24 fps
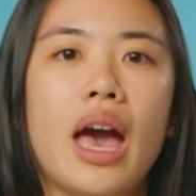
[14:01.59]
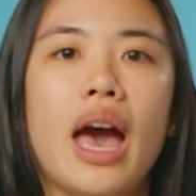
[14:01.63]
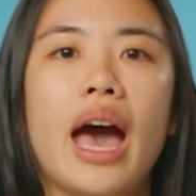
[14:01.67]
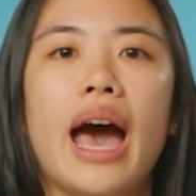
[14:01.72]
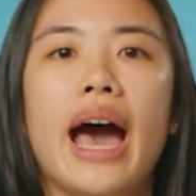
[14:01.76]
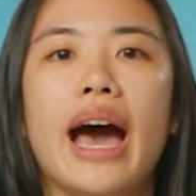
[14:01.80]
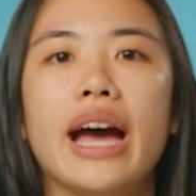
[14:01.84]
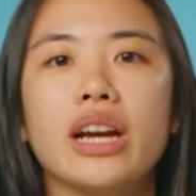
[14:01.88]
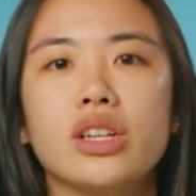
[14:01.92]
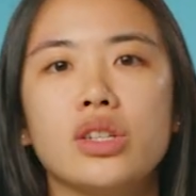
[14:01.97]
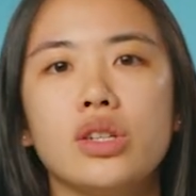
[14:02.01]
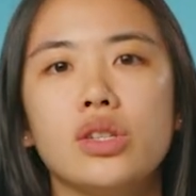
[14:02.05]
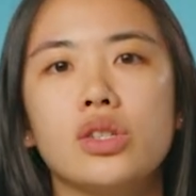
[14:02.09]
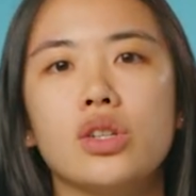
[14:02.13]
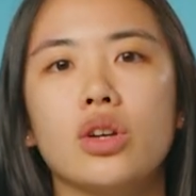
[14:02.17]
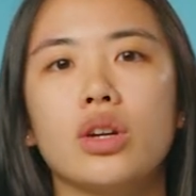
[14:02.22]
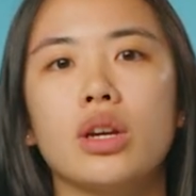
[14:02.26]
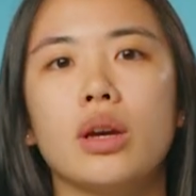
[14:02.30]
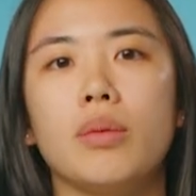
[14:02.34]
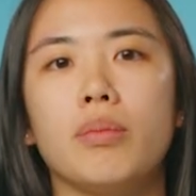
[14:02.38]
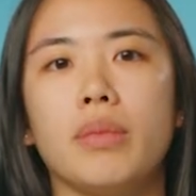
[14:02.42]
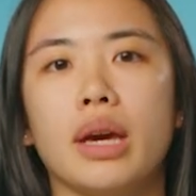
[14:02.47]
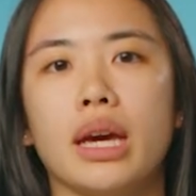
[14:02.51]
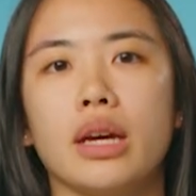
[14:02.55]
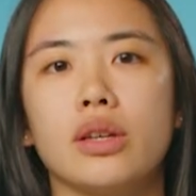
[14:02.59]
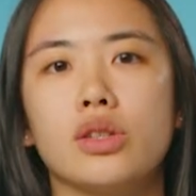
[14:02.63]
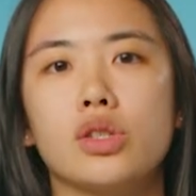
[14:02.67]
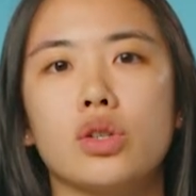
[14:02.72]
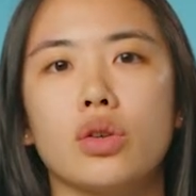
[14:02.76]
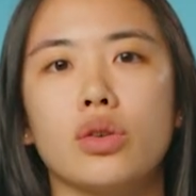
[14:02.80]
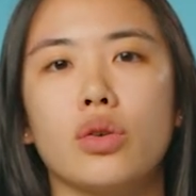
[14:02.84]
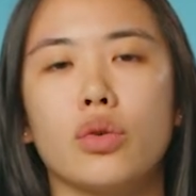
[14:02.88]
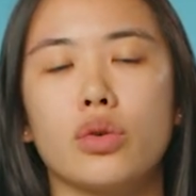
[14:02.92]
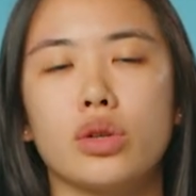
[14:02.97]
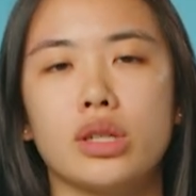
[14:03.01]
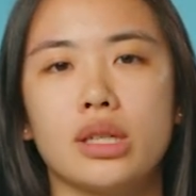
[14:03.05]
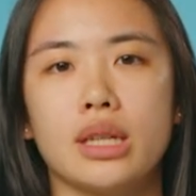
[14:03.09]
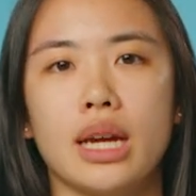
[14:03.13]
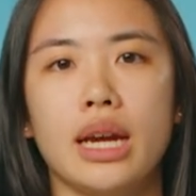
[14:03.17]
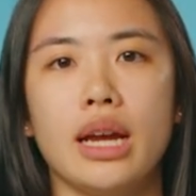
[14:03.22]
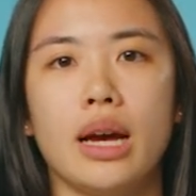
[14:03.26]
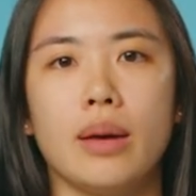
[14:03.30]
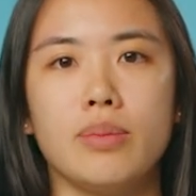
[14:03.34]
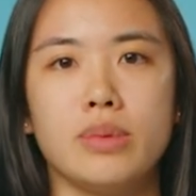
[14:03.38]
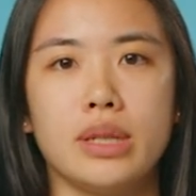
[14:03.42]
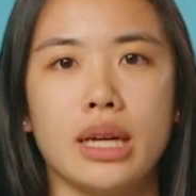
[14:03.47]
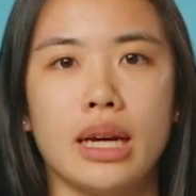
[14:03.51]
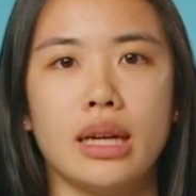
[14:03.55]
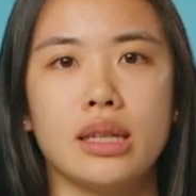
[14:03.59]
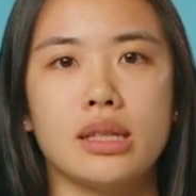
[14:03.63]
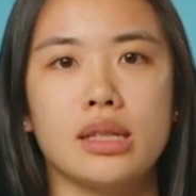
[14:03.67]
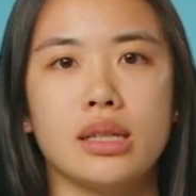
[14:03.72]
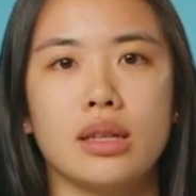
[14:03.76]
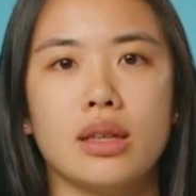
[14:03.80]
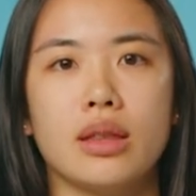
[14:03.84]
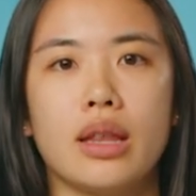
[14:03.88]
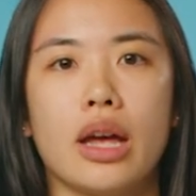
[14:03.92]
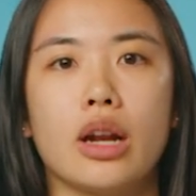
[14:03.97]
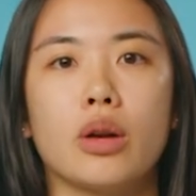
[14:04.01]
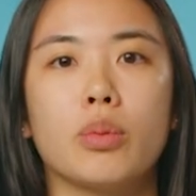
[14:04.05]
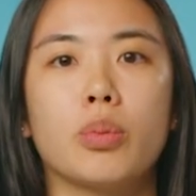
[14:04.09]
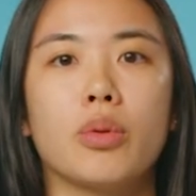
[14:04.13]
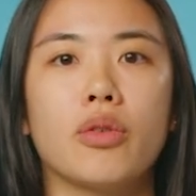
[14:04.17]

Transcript: Actions are commands or state updates that are